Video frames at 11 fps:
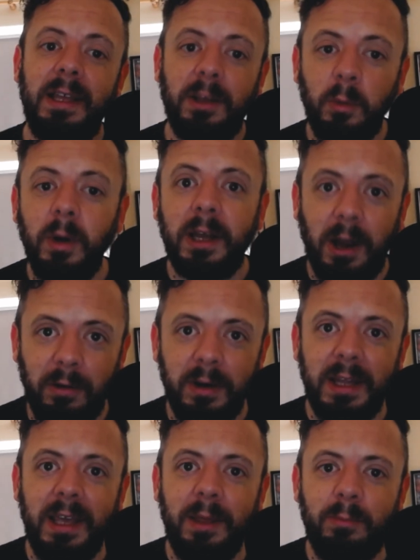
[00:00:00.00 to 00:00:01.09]
that we're
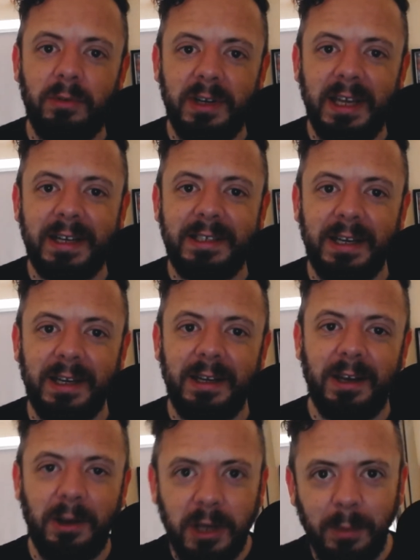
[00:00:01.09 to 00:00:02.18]
currently
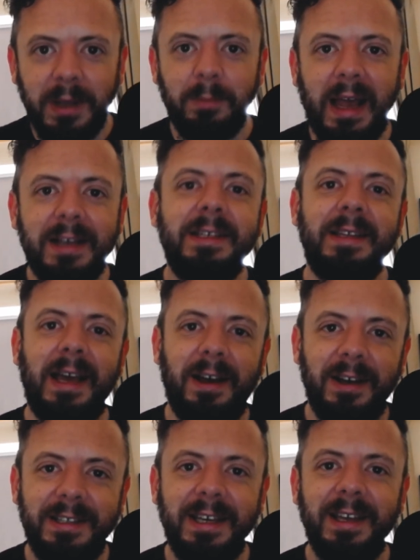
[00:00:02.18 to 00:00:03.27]
predicting? Coming back to that
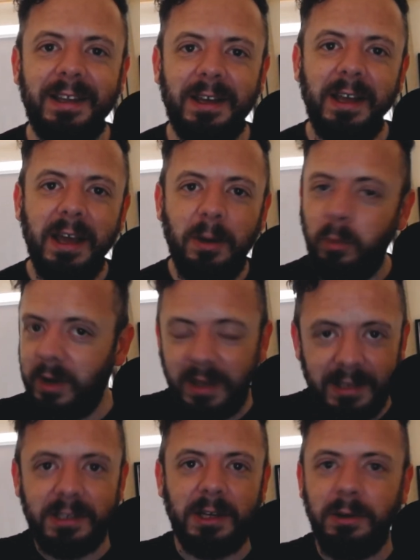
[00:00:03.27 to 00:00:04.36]
idea that
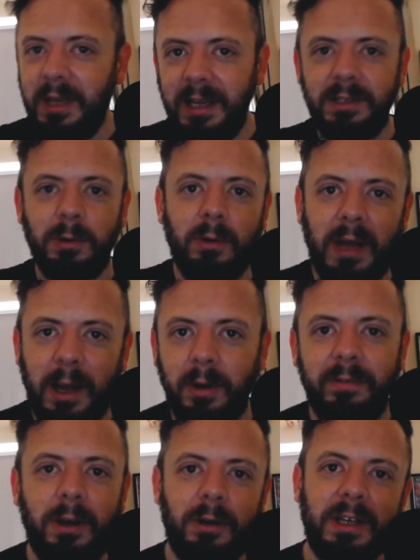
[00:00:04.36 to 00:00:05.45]
within 2 years or
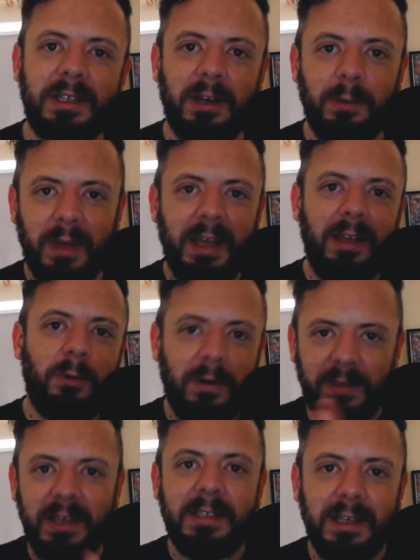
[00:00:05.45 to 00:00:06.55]
however long it's going to be, all of
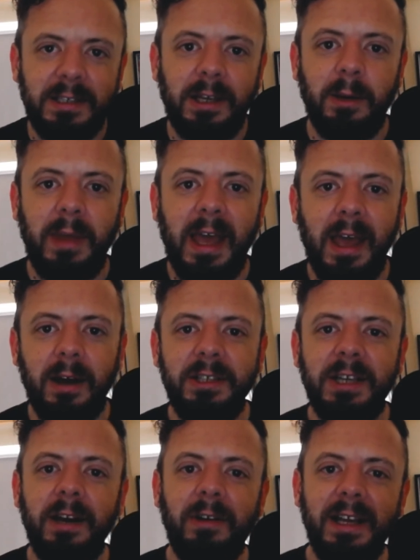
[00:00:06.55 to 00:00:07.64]
these things are going to be AI
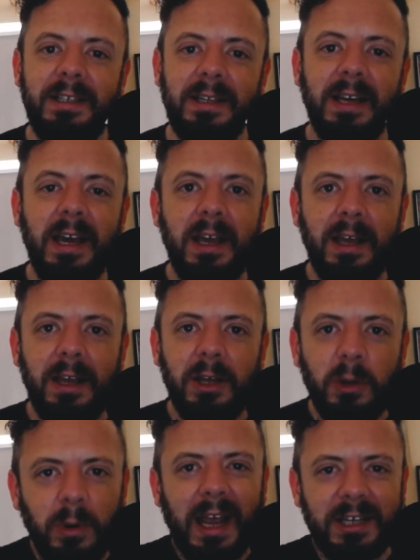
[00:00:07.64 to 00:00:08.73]
generated. Could
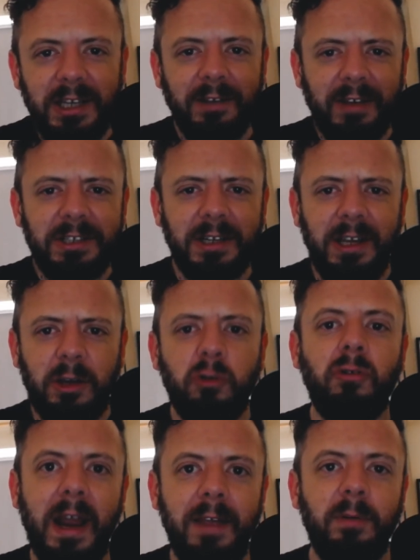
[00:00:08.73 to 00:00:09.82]
we actually eventually
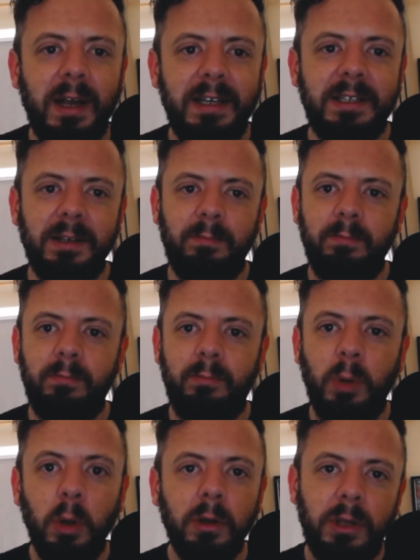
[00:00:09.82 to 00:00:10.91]
crave ways to
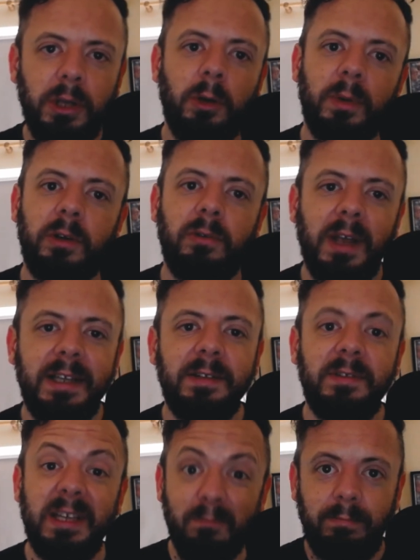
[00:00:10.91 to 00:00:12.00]
pull human
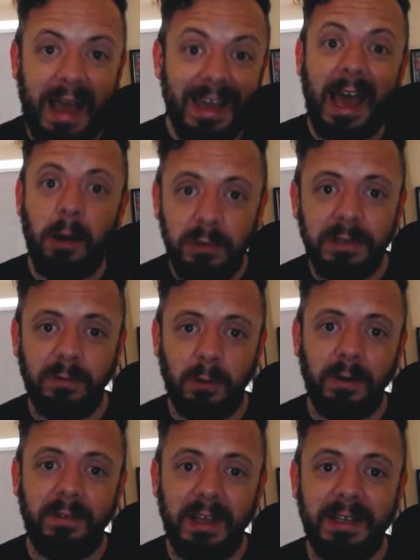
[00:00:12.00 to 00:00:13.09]
creativity back out of all
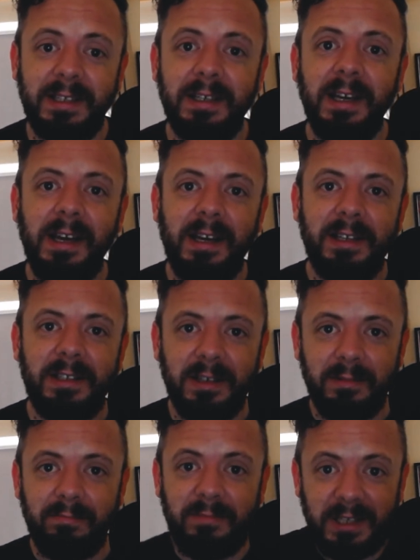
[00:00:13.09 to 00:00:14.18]
of this, to
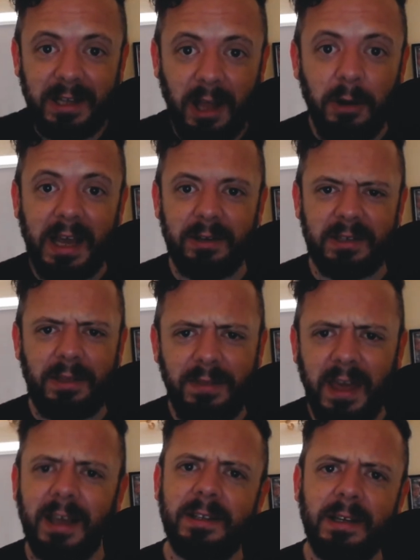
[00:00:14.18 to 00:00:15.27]
slow down, to
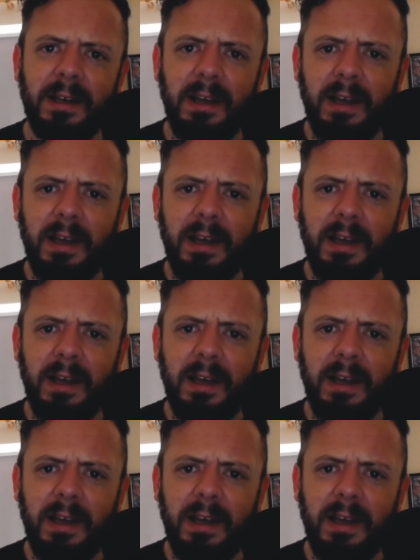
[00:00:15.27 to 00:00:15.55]
think, to